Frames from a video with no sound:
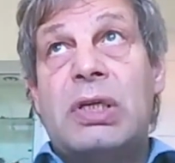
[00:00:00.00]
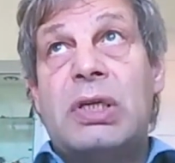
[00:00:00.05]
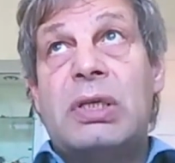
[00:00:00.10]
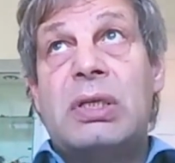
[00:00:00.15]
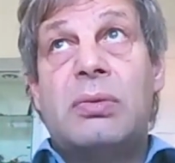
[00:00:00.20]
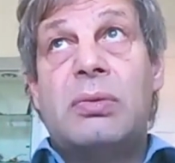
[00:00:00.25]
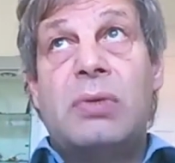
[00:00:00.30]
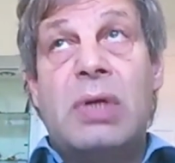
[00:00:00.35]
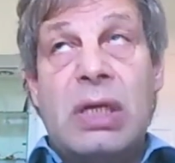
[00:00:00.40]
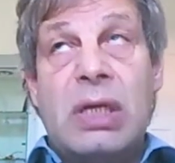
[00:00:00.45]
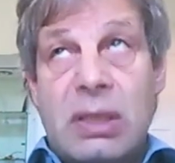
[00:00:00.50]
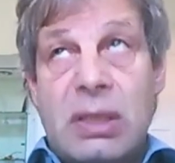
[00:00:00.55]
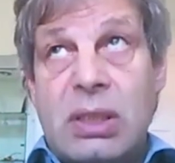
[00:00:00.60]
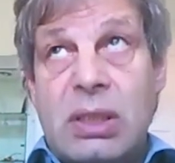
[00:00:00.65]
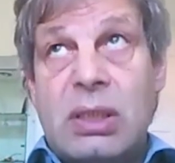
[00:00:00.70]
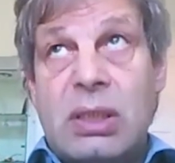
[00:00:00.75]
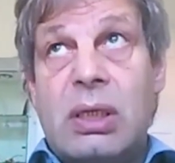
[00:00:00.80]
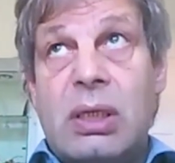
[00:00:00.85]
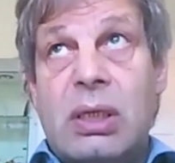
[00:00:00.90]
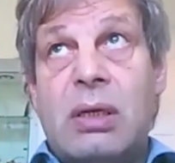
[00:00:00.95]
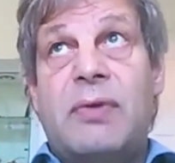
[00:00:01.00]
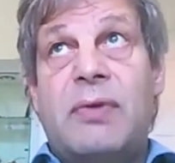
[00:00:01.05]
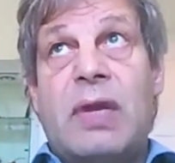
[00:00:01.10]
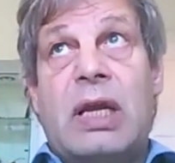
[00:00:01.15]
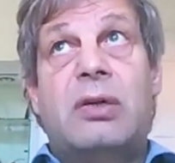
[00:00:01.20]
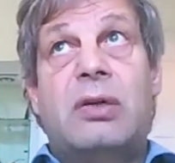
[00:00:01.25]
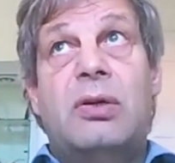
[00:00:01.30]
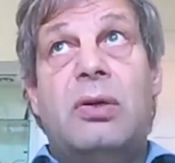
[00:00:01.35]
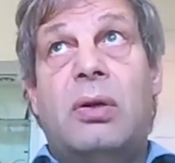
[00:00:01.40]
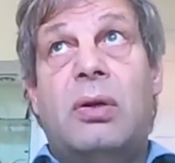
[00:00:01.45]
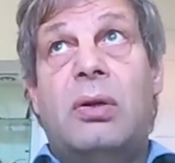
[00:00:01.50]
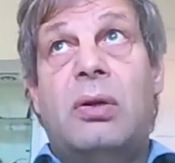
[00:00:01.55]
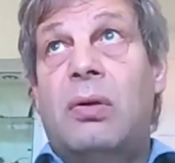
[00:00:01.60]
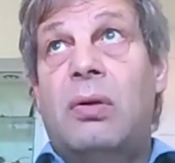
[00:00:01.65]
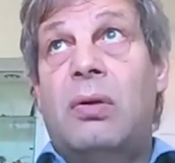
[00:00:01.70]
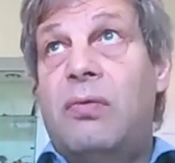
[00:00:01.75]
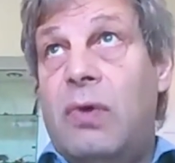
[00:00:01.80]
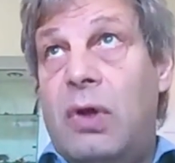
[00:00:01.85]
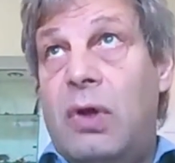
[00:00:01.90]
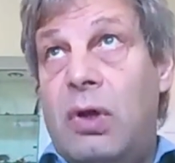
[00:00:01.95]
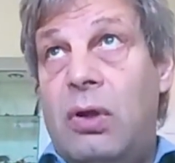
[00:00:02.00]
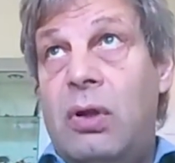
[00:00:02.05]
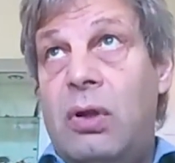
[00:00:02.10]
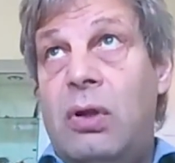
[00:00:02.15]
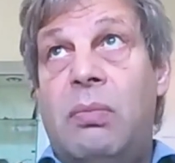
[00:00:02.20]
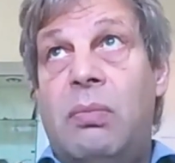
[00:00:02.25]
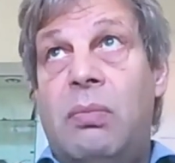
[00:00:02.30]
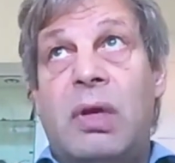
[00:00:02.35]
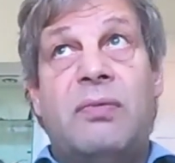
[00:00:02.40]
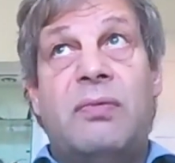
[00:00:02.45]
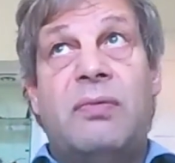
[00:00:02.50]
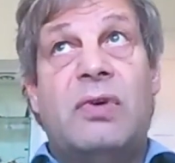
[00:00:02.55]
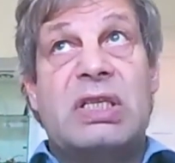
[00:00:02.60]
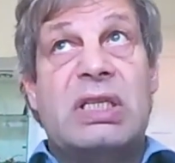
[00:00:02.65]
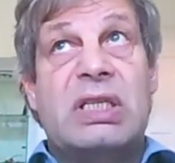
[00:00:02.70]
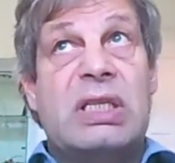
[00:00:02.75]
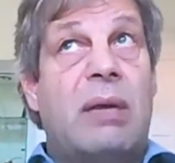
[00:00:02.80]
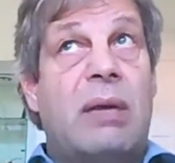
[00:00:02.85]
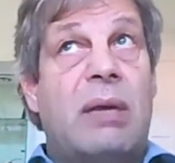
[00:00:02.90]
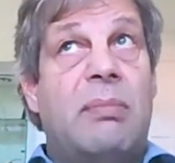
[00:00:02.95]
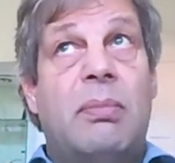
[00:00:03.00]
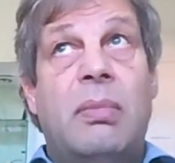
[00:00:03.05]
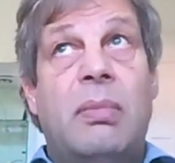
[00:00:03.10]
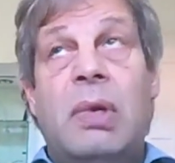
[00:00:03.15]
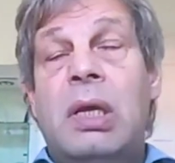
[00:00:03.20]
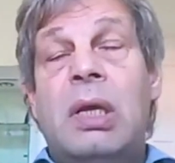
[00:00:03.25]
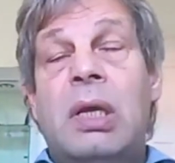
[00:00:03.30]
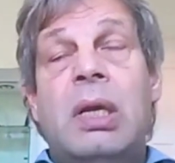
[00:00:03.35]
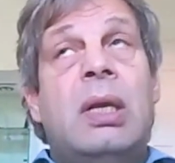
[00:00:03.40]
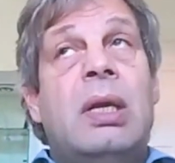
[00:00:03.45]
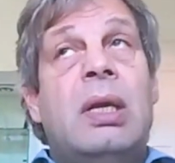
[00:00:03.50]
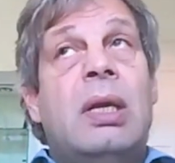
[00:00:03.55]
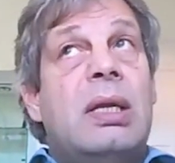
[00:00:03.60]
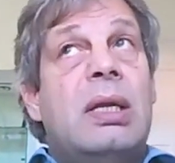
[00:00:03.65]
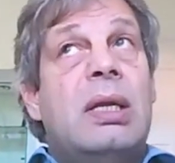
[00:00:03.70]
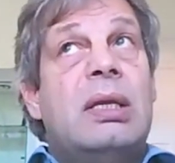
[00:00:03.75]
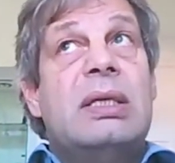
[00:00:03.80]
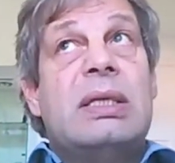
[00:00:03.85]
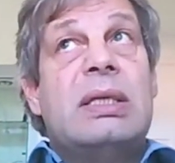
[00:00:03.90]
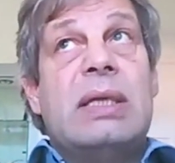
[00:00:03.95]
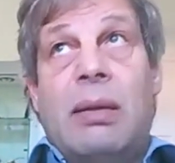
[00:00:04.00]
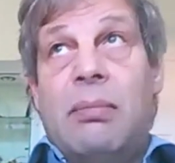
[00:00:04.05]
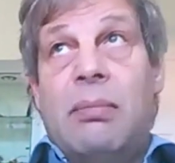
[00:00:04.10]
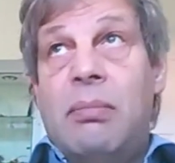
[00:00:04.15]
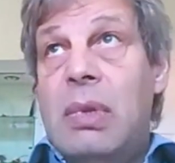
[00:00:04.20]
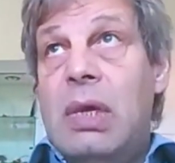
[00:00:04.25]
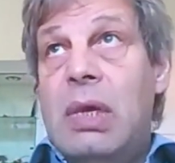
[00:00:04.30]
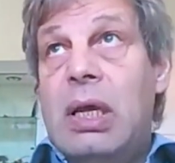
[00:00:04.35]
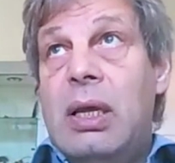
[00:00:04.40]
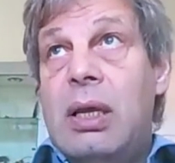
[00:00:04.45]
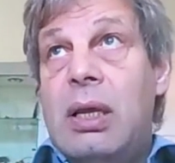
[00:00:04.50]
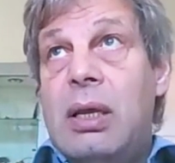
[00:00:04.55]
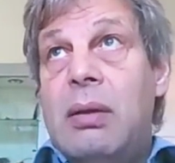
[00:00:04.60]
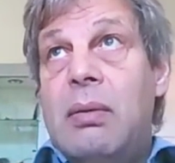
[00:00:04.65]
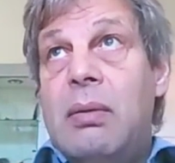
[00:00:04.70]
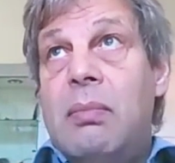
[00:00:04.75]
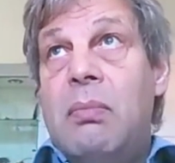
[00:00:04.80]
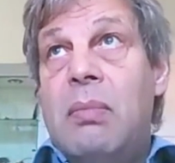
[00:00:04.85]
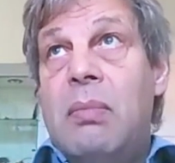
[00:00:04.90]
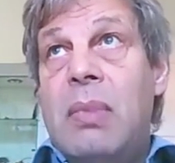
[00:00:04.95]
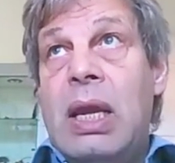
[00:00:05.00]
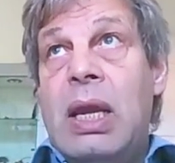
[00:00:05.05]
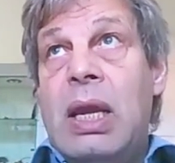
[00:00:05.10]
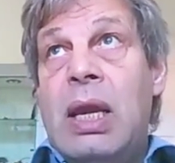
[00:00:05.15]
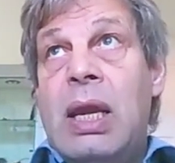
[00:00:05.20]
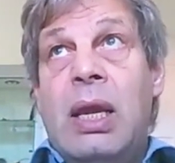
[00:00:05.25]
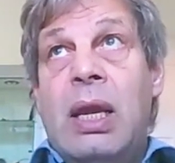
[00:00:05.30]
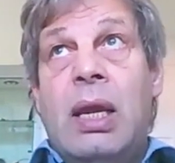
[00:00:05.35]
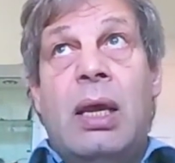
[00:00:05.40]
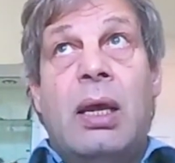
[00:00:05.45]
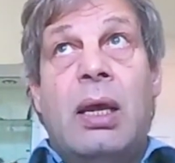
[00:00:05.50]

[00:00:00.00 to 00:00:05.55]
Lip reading: is a risk factor, not for all, but for some. Some may